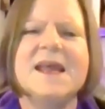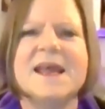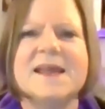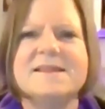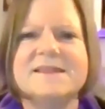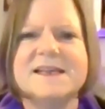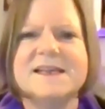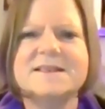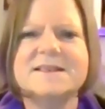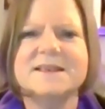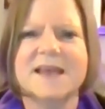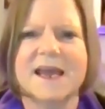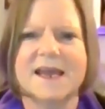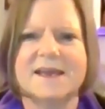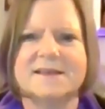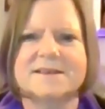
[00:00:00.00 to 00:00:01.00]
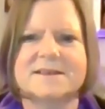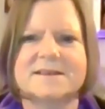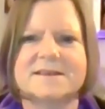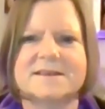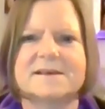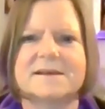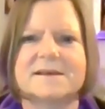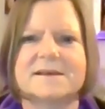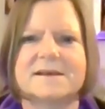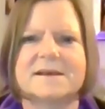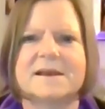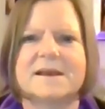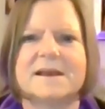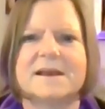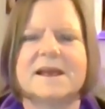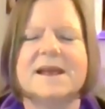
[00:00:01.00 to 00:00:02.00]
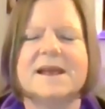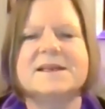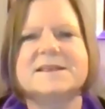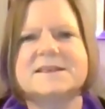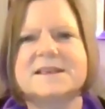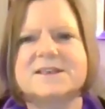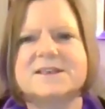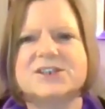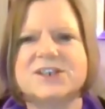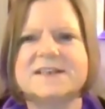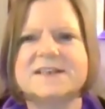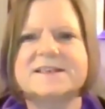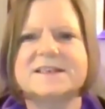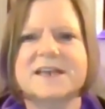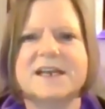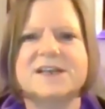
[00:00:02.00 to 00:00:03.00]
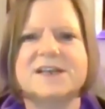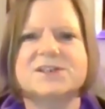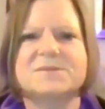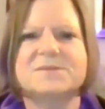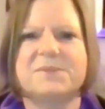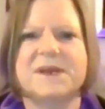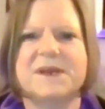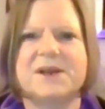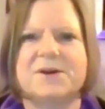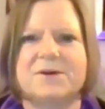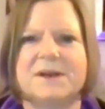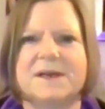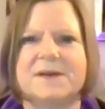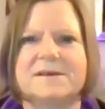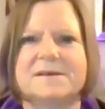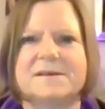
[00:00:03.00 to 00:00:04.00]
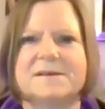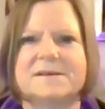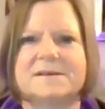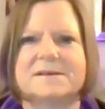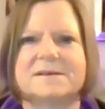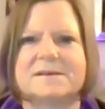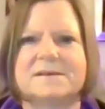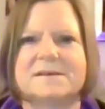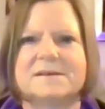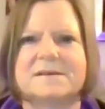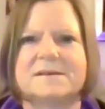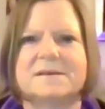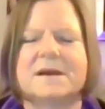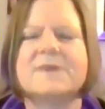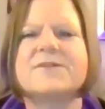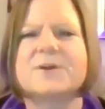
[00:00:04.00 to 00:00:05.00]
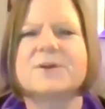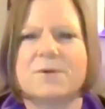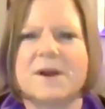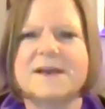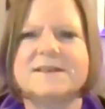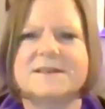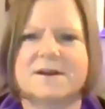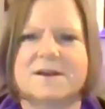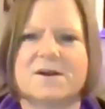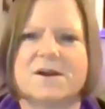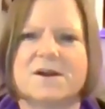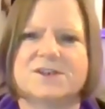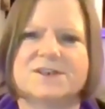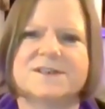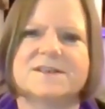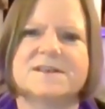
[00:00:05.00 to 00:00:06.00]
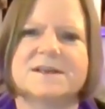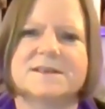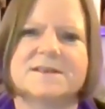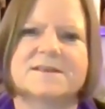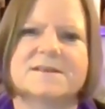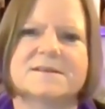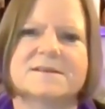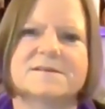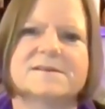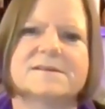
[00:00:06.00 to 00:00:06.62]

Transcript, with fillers: In this case, it is the gestation period of the Christ consciousness.